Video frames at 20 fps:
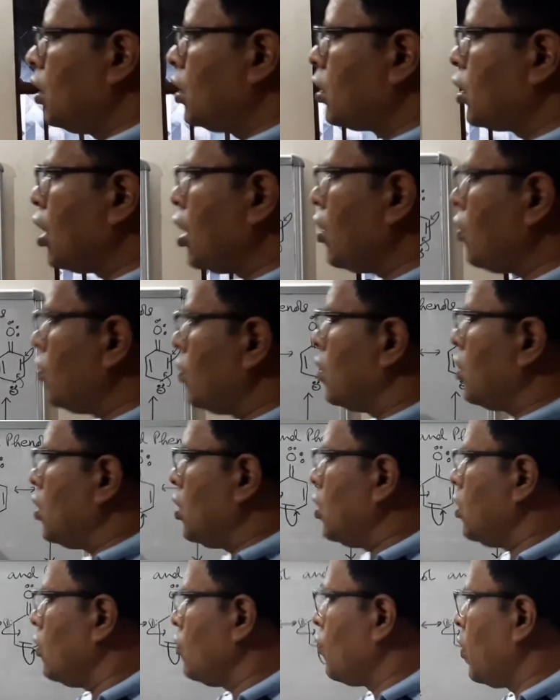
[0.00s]
now
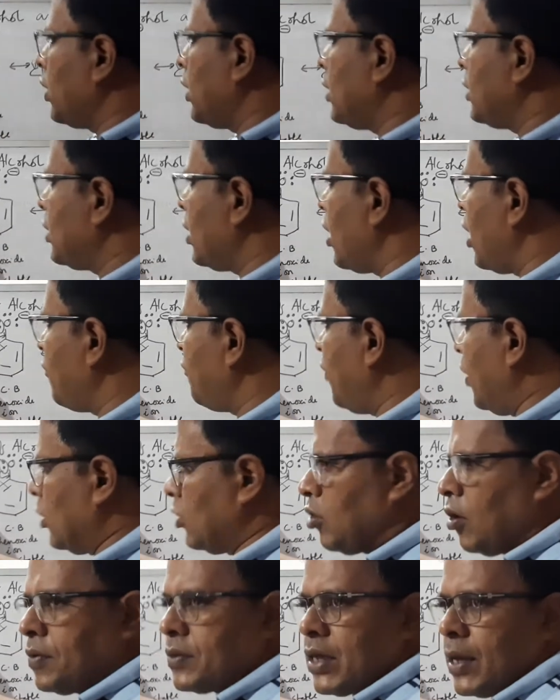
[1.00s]
what is the
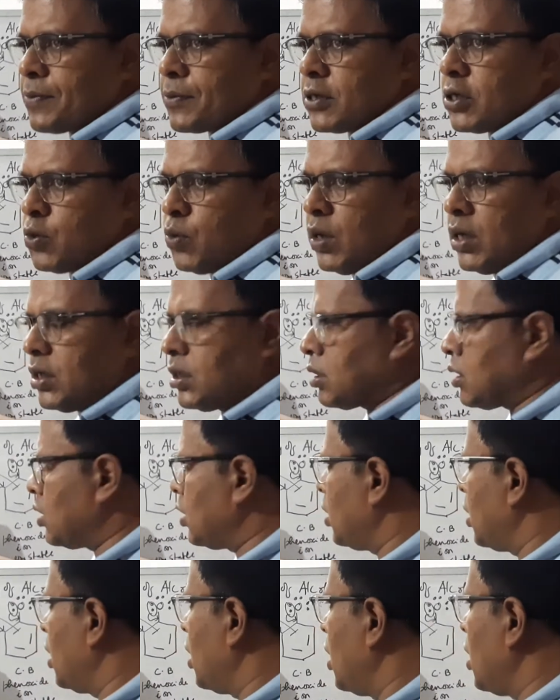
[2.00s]
effect of substituent
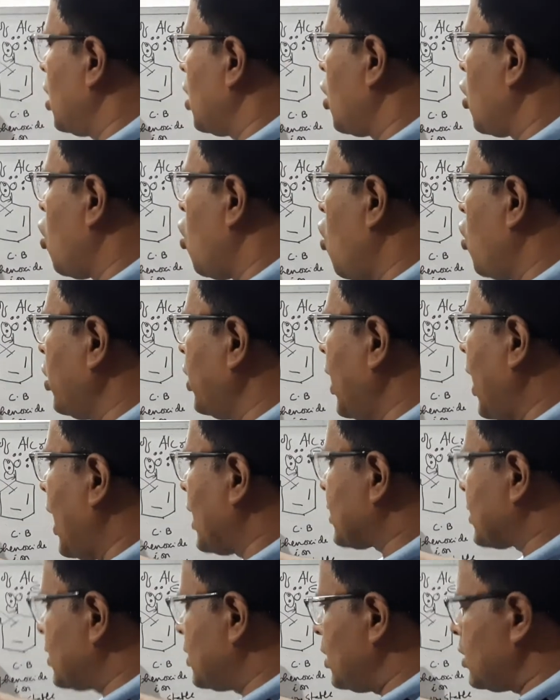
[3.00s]
on
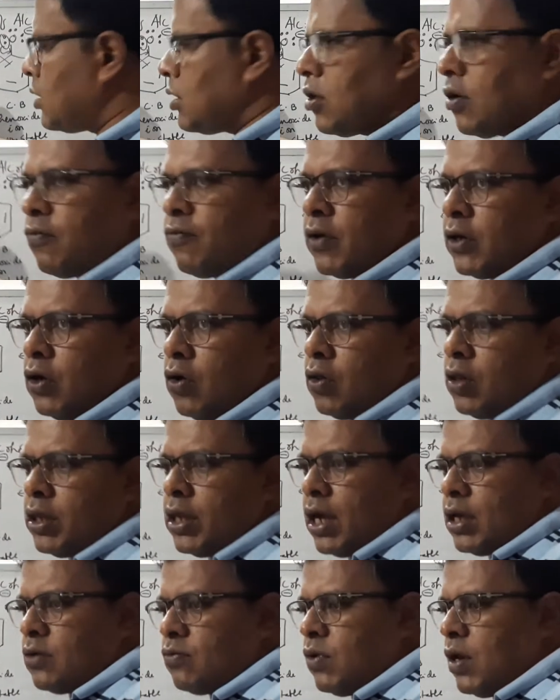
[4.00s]
acidity of phenol?
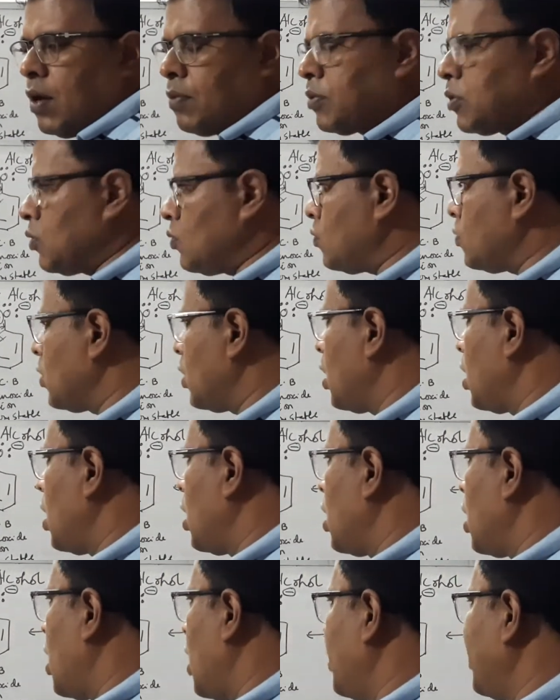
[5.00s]
That we have to
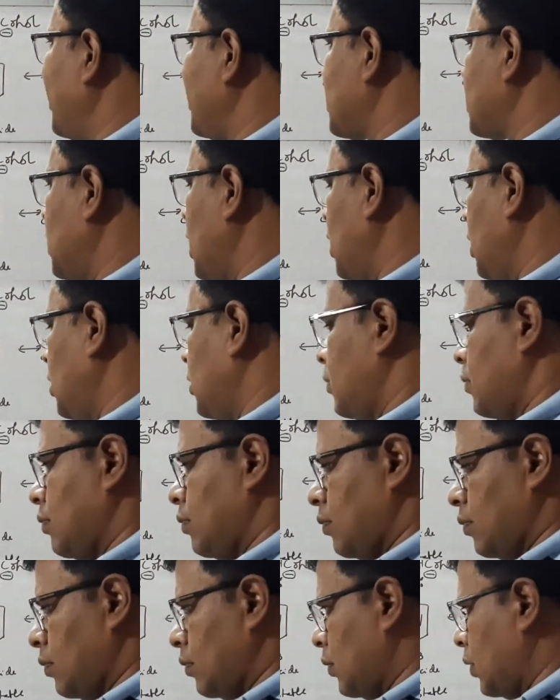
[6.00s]
understand.
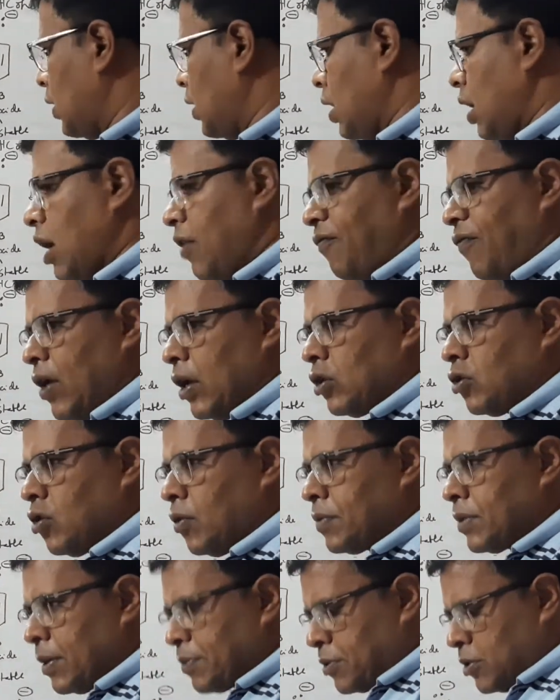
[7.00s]
Effect of
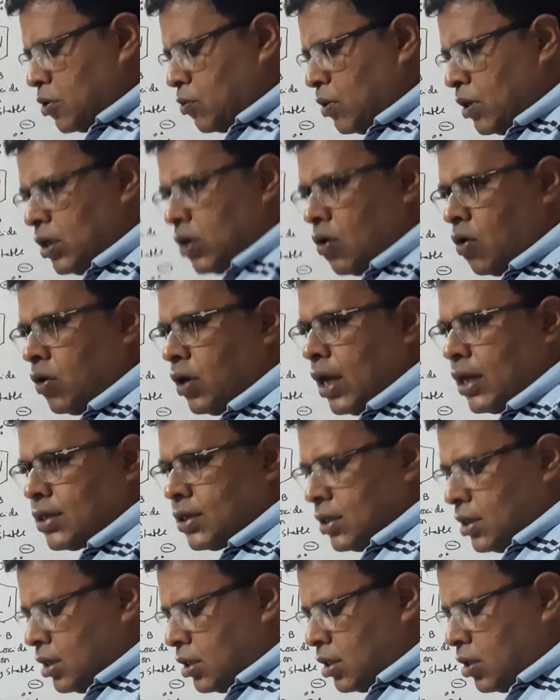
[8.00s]
substituent on
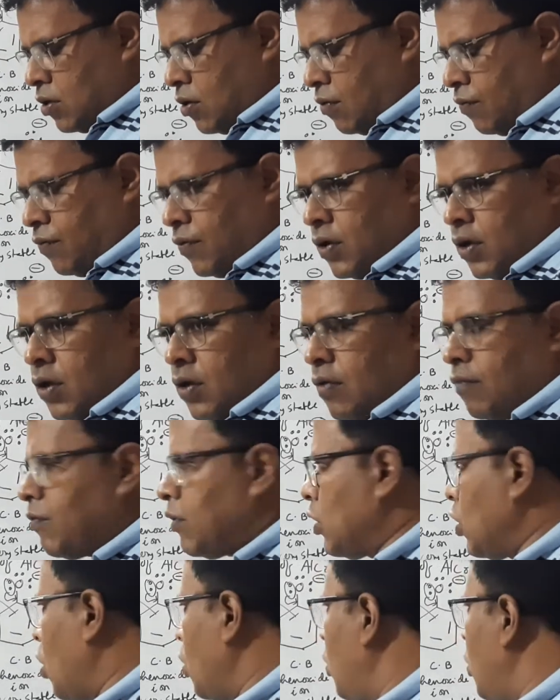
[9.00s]
acidity of
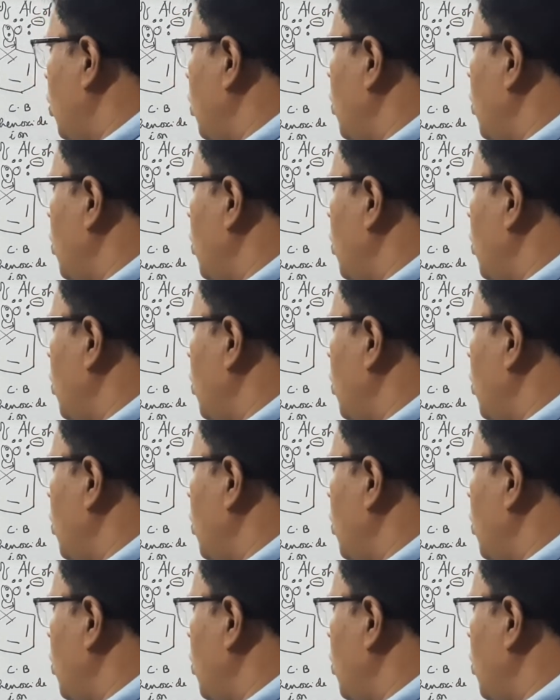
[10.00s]
phenol.